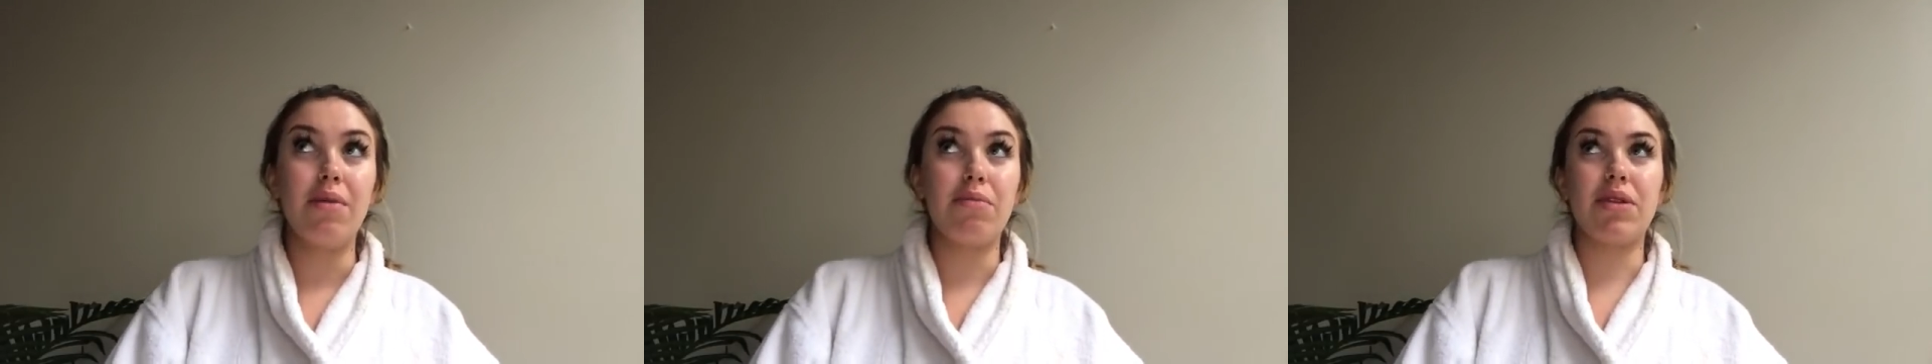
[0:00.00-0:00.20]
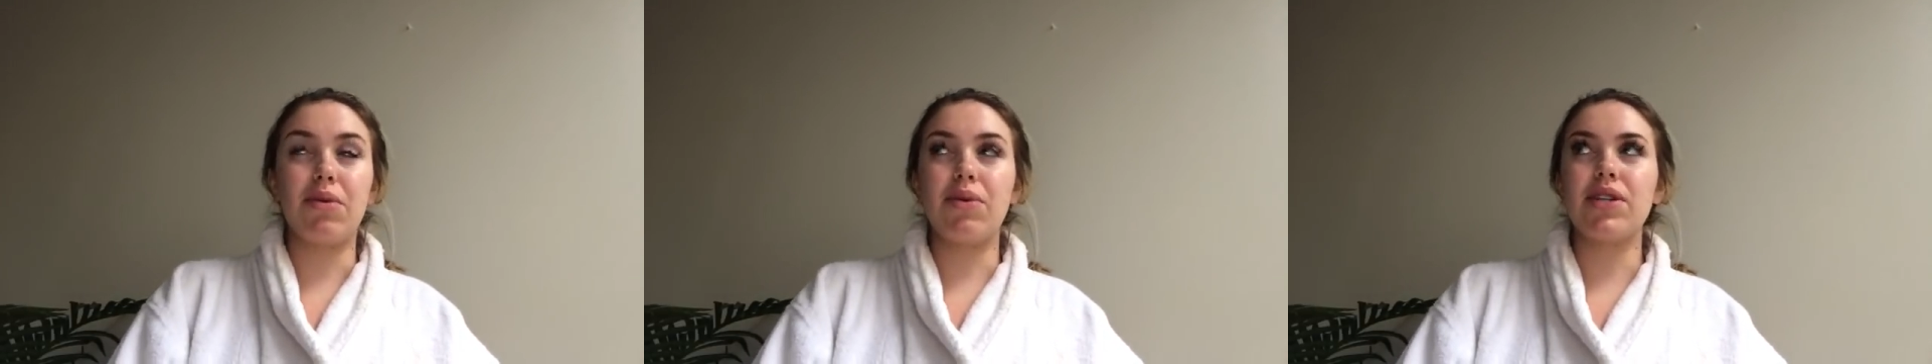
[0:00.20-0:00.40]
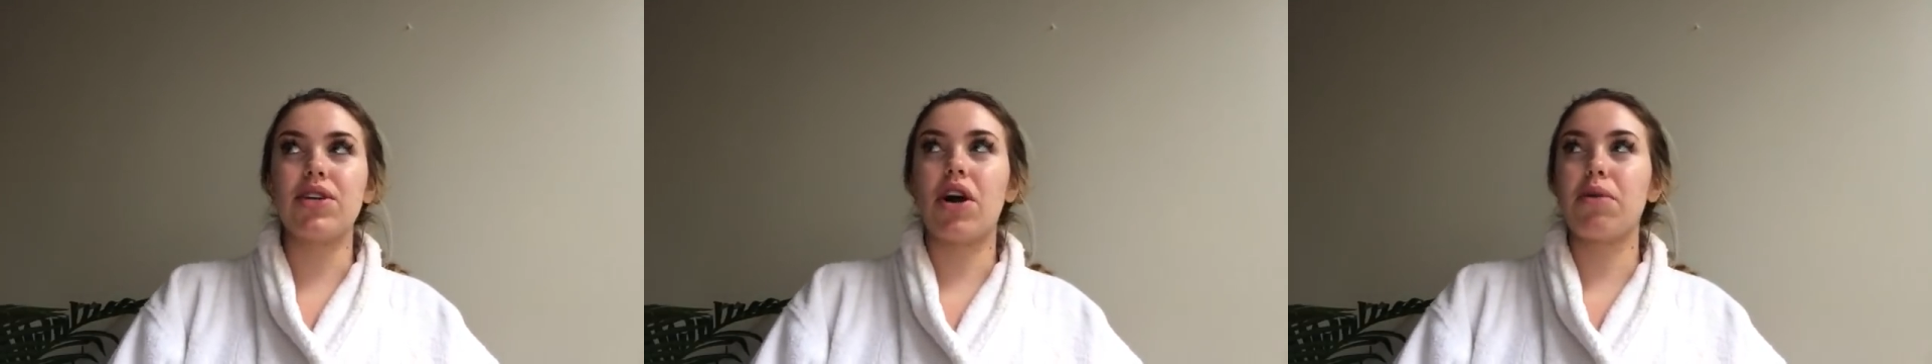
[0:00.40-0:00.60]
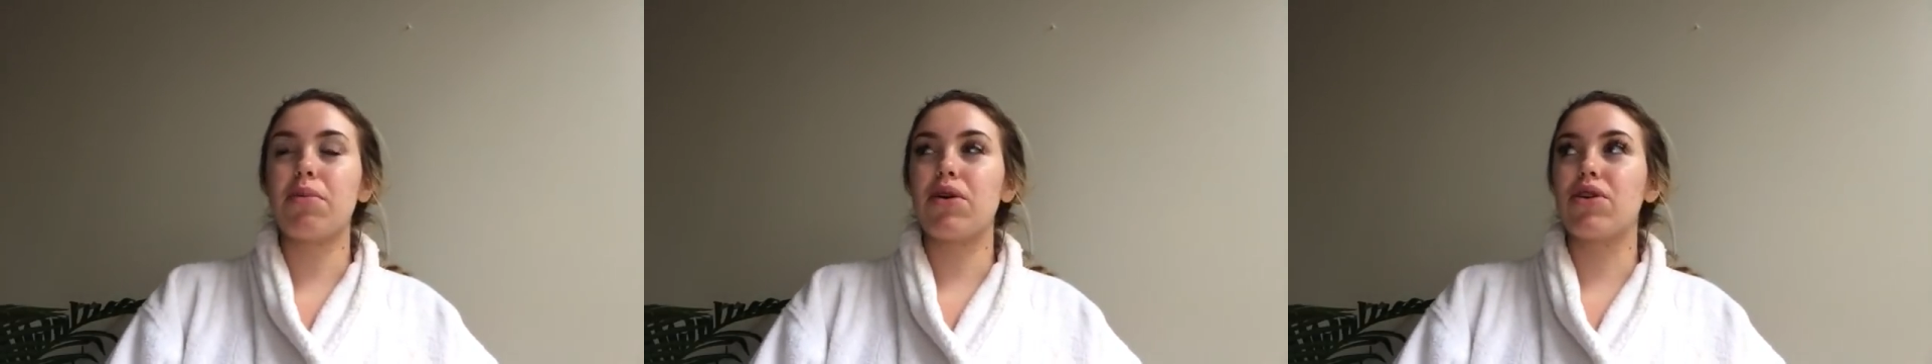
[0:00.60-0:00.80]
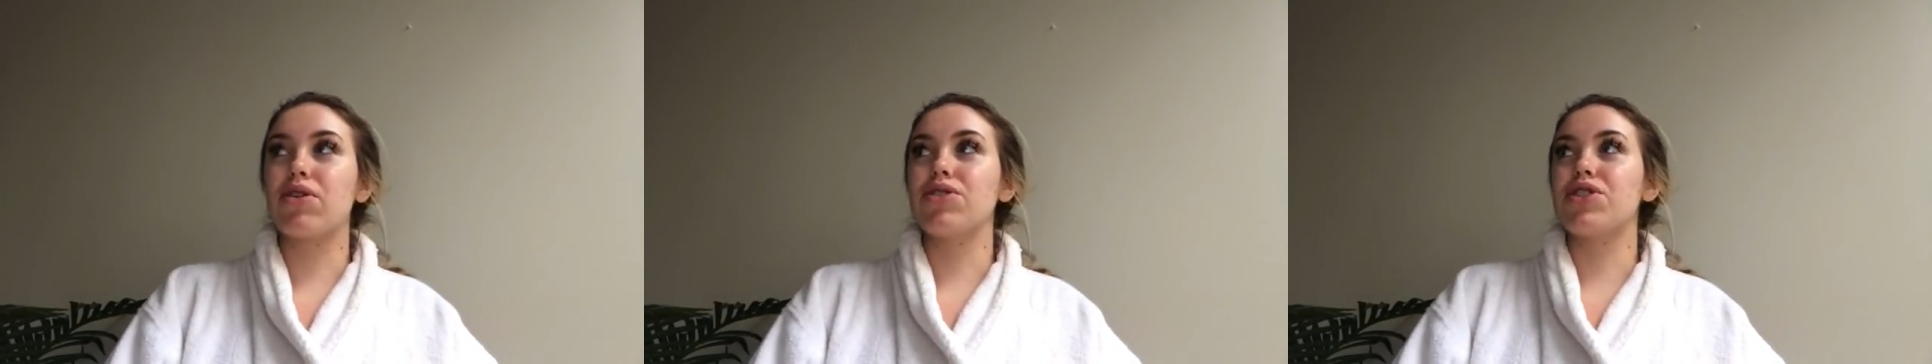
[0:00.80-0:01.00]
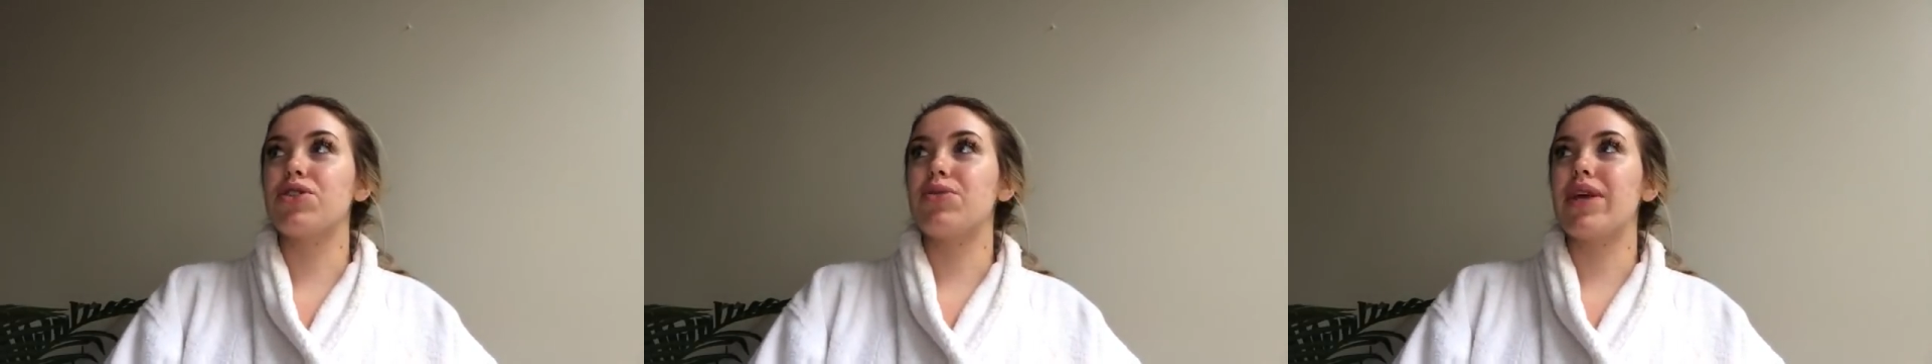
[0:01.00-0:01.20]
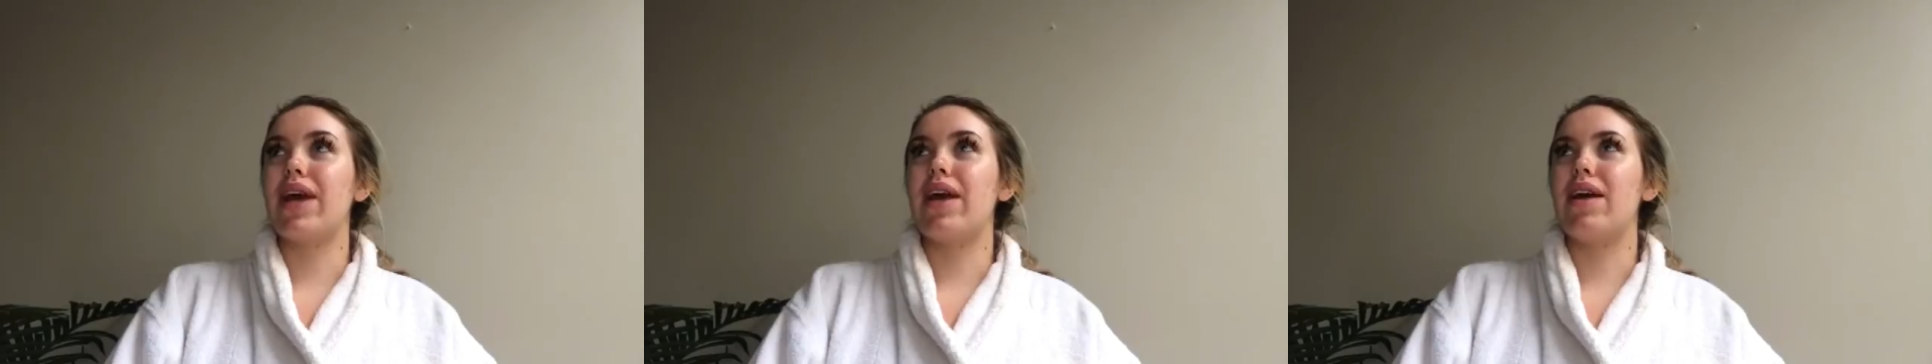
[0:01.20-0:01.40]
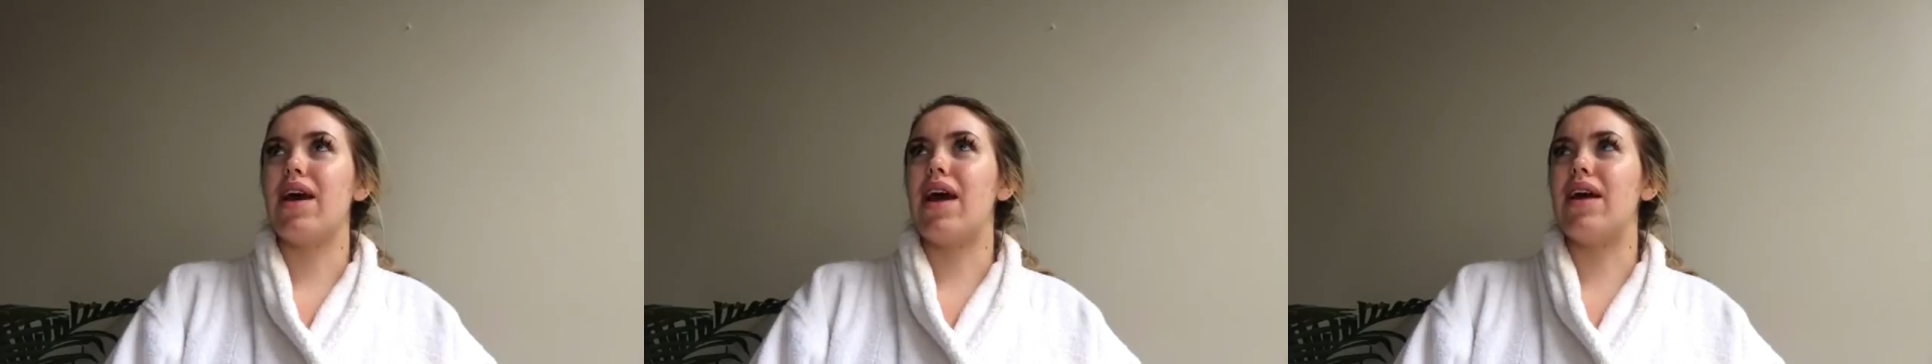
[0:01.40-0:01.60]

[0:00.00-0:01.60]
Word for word: but they wouldn't talk about girls doing it.